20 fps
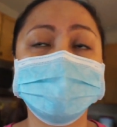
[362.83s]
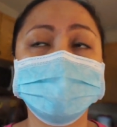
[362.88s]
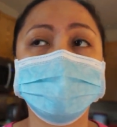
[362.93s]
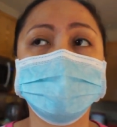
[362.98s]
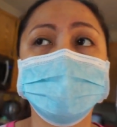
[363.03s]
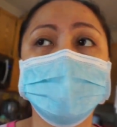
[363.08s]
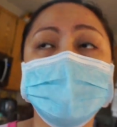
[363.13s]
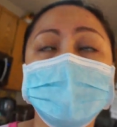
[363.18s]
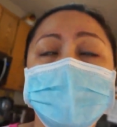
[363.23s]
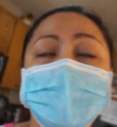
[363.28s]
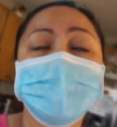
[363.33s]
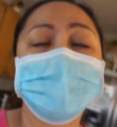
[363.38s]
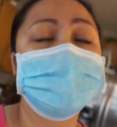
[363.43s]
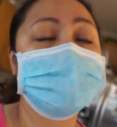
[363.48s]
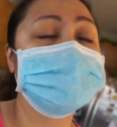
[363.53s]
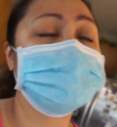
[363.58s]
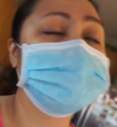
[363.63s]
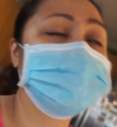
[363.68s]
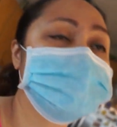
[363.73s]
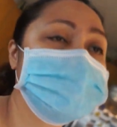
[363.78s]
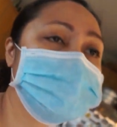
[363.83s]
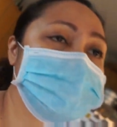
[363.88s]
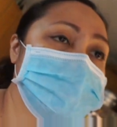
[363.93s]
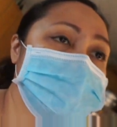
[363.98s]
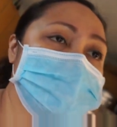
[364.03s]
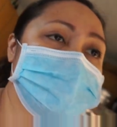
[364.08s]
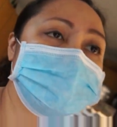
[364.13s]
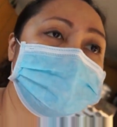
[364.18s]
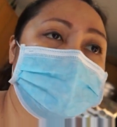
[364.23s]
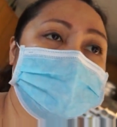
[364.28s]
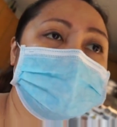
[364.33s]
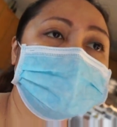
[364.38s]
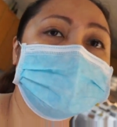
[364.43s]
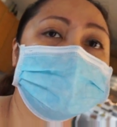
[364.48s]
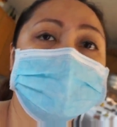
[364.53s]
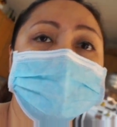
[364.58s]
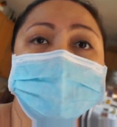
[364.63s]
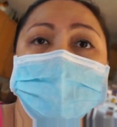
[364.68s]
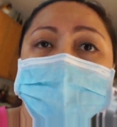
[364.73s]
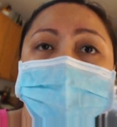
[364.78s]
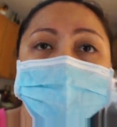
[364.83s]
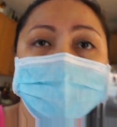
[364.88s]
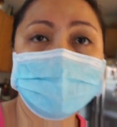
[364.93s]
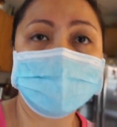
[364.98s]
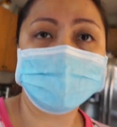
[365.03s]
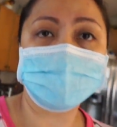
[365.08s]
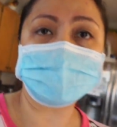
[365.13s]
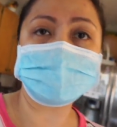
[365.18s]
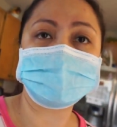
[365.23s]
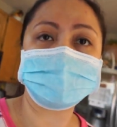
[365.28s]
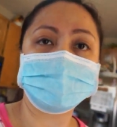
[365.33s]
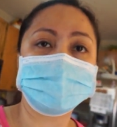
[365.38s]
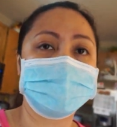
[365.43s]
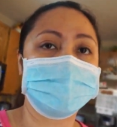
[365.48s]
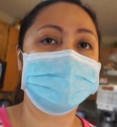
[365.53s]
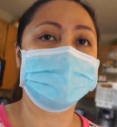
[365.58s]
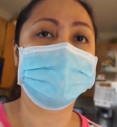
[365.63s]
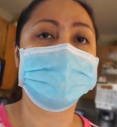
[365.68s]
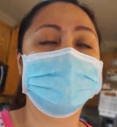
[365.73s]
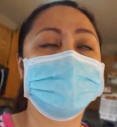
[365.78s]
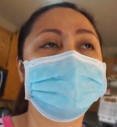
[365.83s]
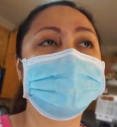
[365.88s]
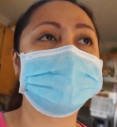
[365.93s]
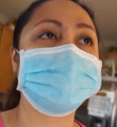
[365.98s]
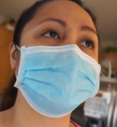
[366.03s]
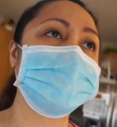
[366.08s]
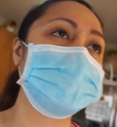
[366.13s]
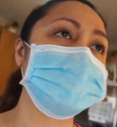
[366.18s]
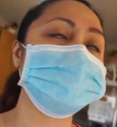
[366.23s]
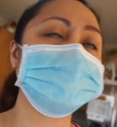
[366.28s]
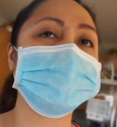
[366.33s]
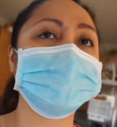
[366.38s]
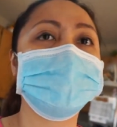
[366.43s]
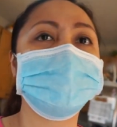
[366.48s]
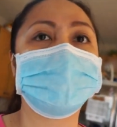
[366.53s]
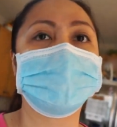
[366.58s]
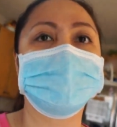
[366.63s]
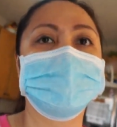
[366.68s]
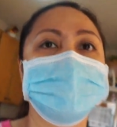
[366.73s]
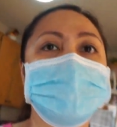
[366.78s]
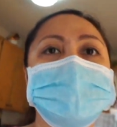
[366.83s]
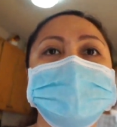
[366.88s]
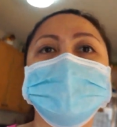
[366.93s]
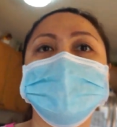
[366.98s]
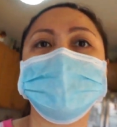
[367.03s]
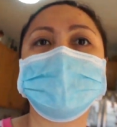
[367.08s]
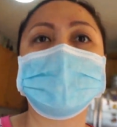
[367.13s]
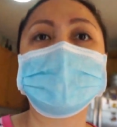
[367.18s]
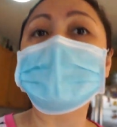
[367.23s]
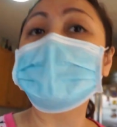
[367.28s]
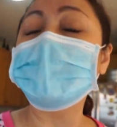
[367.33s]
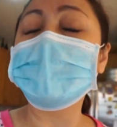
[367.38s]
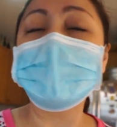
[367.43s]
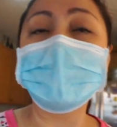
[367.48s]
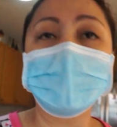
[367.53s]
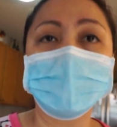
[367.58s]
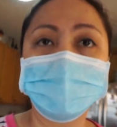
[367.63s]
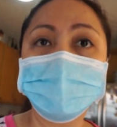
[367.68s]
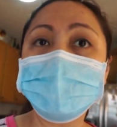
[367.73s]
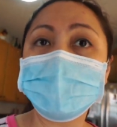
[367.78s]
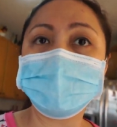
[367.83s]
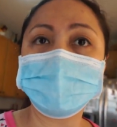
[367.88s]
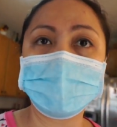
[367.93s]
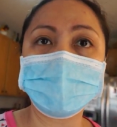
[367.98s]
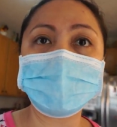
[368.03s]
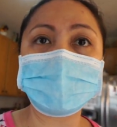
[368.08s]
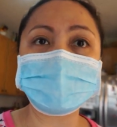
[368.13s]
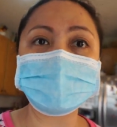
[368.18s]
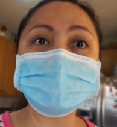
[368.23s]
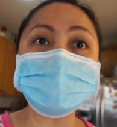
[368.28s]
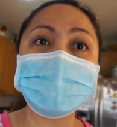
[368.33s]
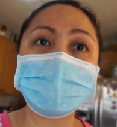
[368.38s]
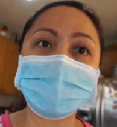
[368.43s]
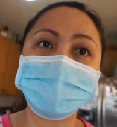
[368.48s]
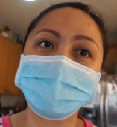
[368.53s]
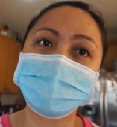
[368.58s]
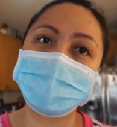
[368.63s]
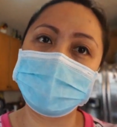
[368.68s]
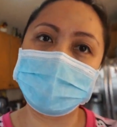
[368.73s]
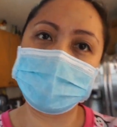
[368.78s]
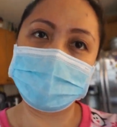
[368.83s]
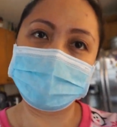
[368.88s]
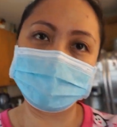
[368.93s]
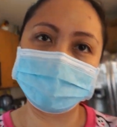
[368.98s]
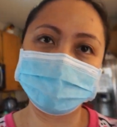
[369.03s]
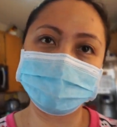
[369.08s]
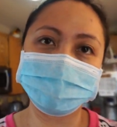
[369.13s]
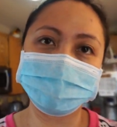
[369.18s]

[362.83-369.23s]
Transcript: So, why don't you just wear double masking? Mag-mask ka, mag-mask ya, magmamask tayong lahat.